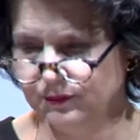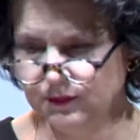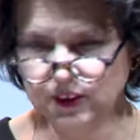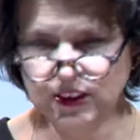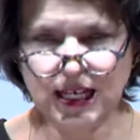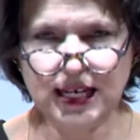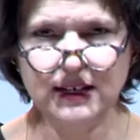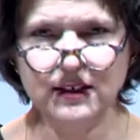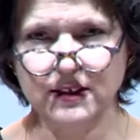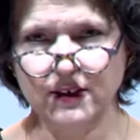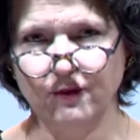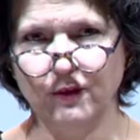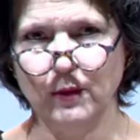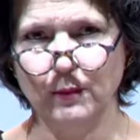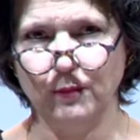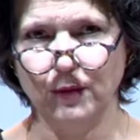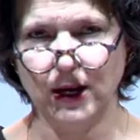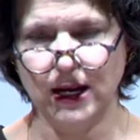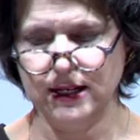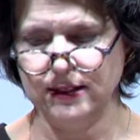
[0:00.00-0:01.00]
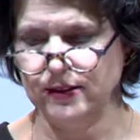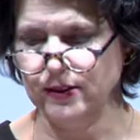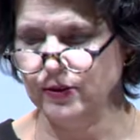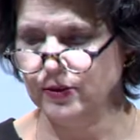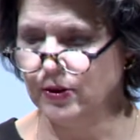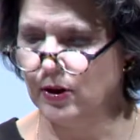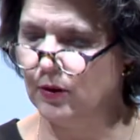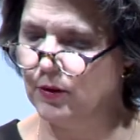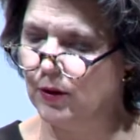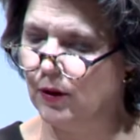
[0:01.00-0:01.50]
10 different brands in
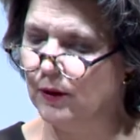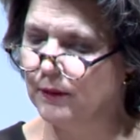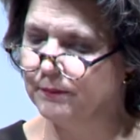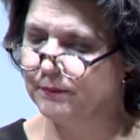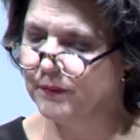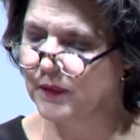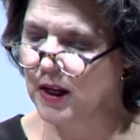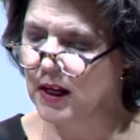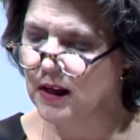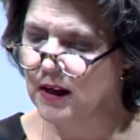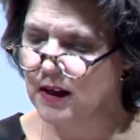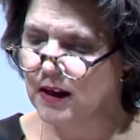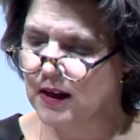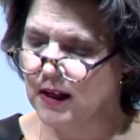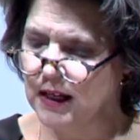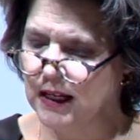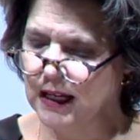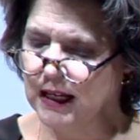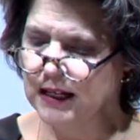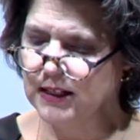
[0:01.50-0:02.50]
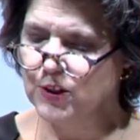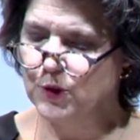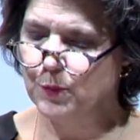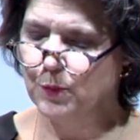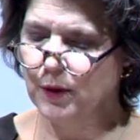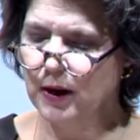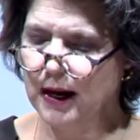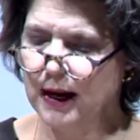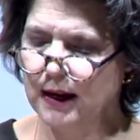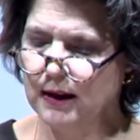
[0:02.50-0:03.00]
total. Each
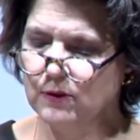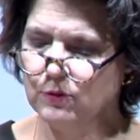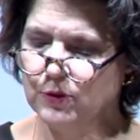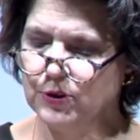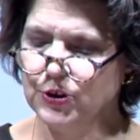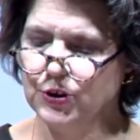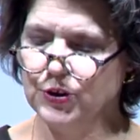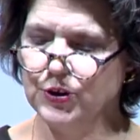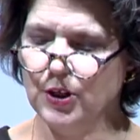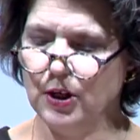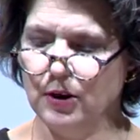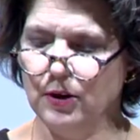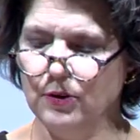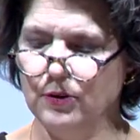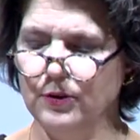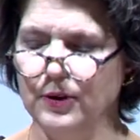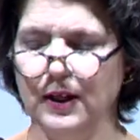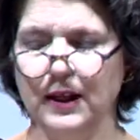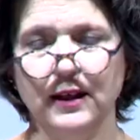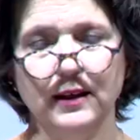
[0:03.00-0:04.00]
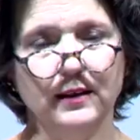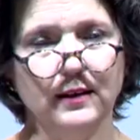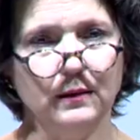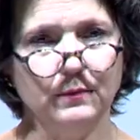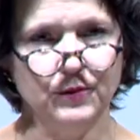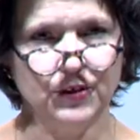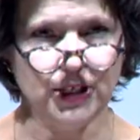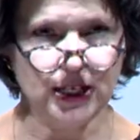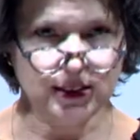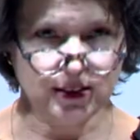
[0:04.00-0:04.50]
brand was shown in an
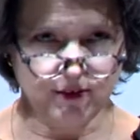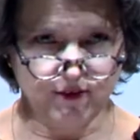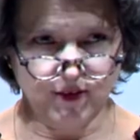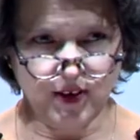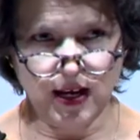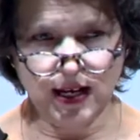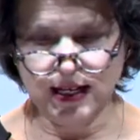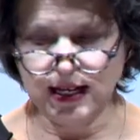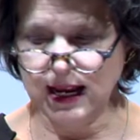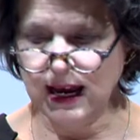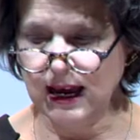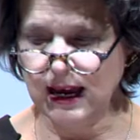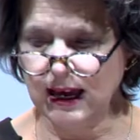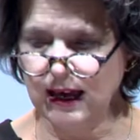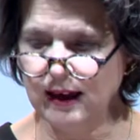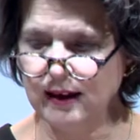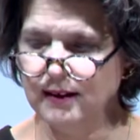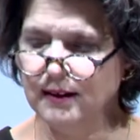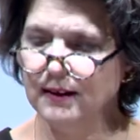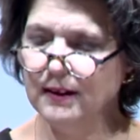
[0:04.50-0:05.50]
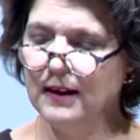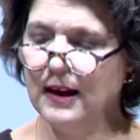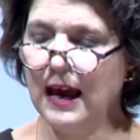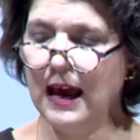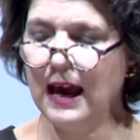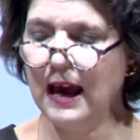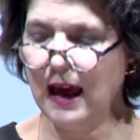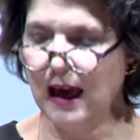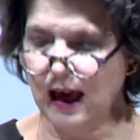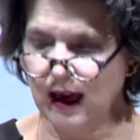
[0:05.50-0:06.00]
objectifying ad
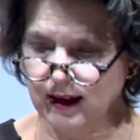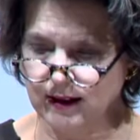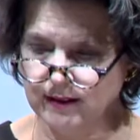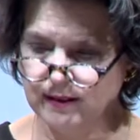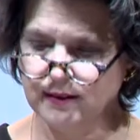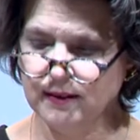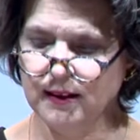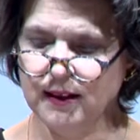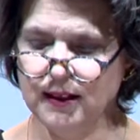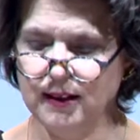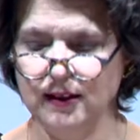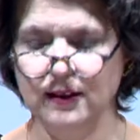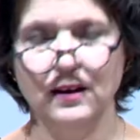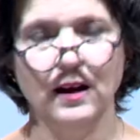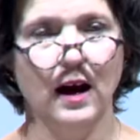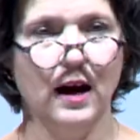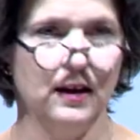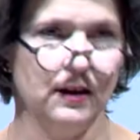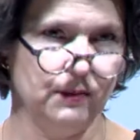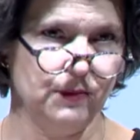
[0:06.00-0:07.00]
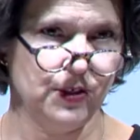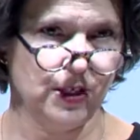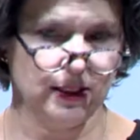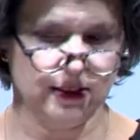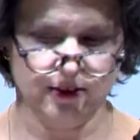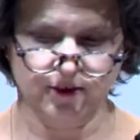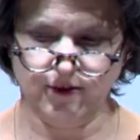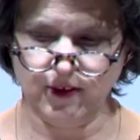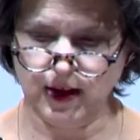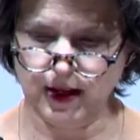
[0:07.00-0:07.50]
and in a
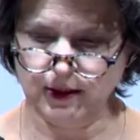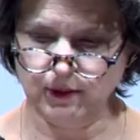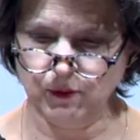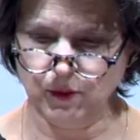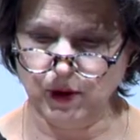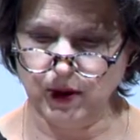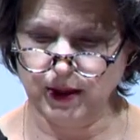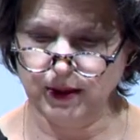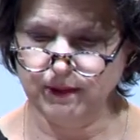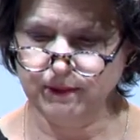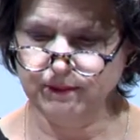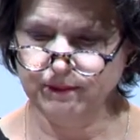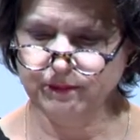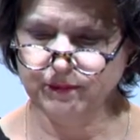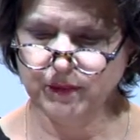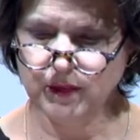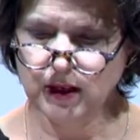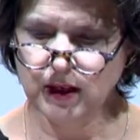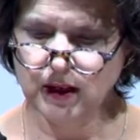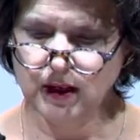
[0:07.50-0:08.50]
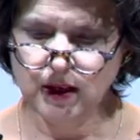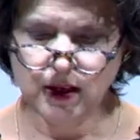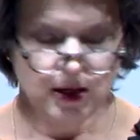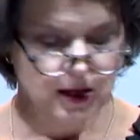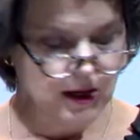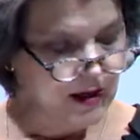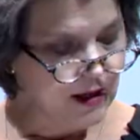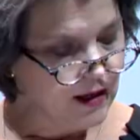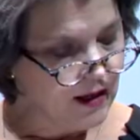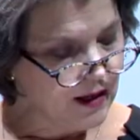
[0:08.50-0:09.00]
non-objectifying one.
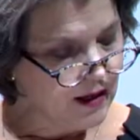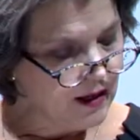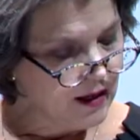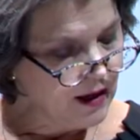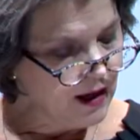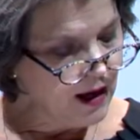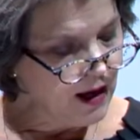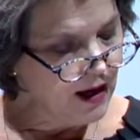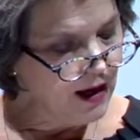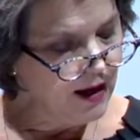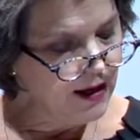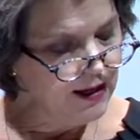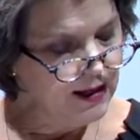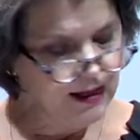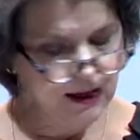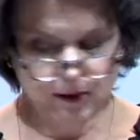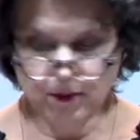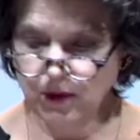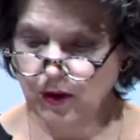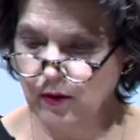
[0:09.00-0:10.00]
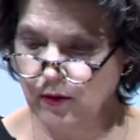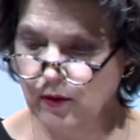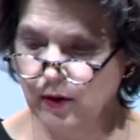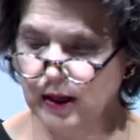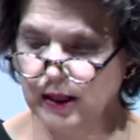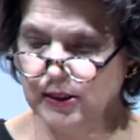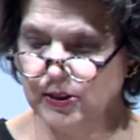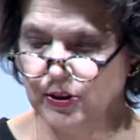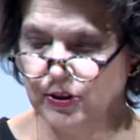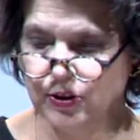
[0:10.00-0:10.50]
I am
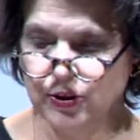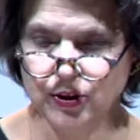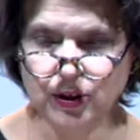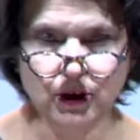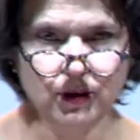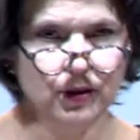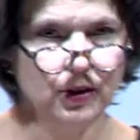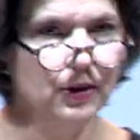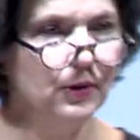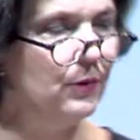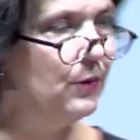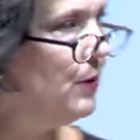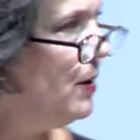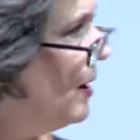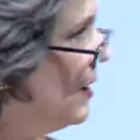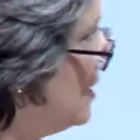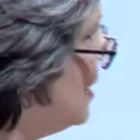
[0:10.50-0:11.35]
going to show you a